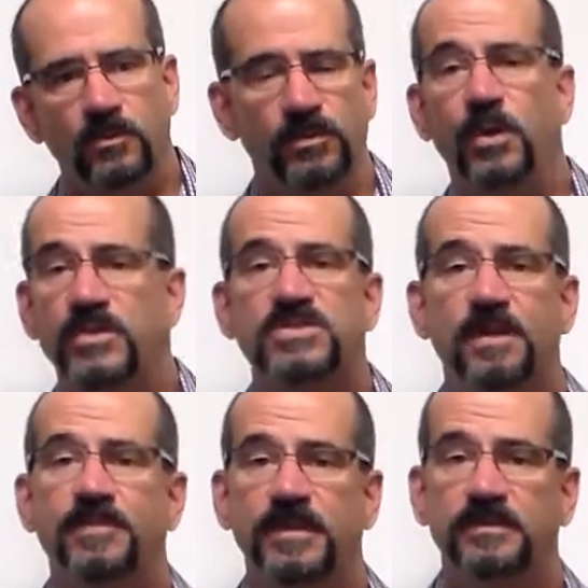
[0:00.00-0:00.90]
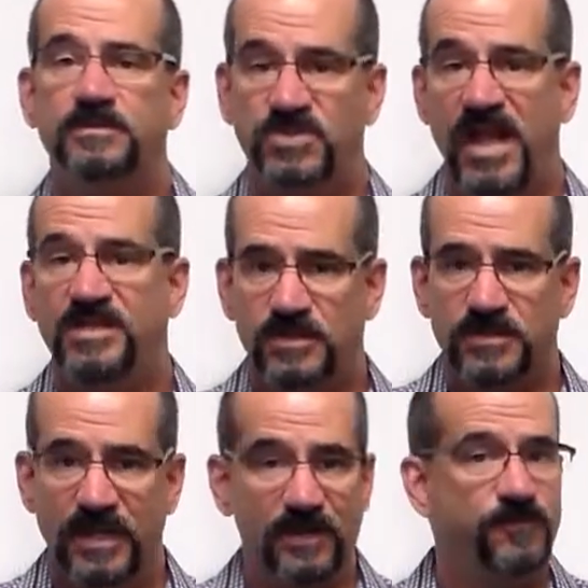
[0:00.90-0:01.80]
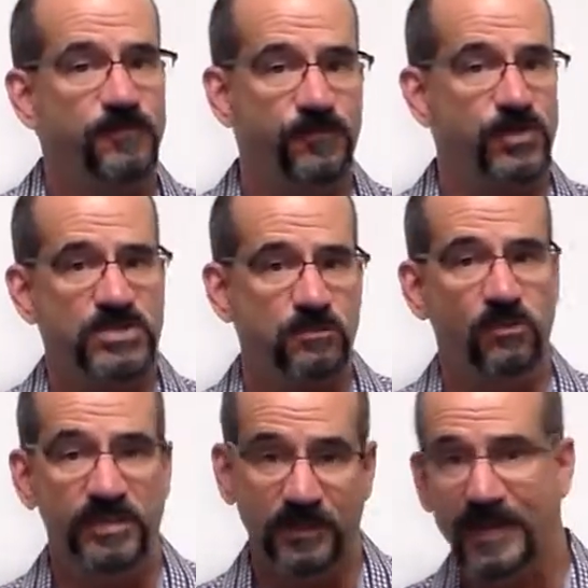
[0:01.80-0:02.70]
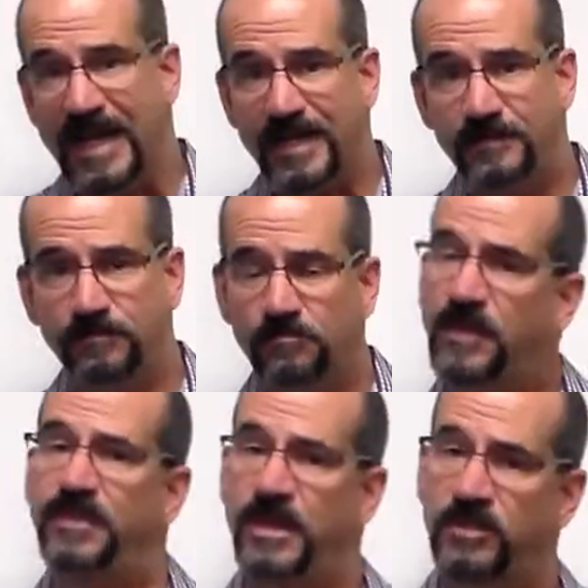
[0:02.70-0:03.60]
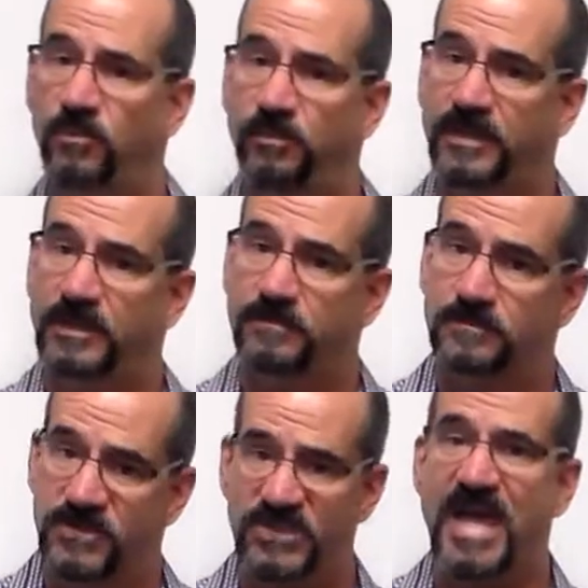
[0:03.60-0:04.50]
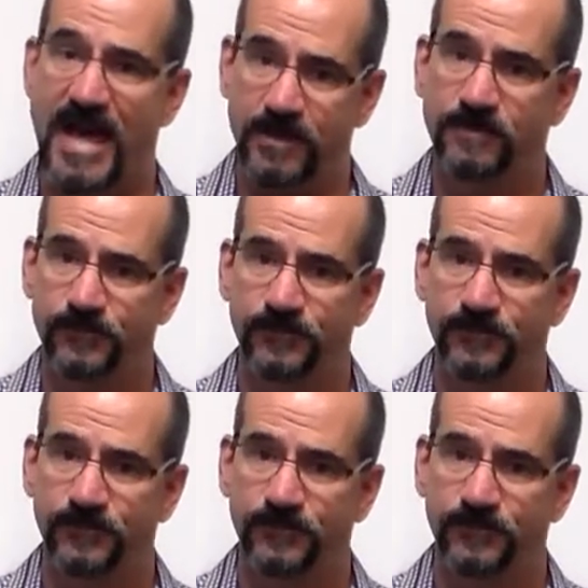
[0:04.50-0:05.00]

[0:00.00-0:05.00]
you'll notice something changes. And at first you will be glad, but then you will be sad.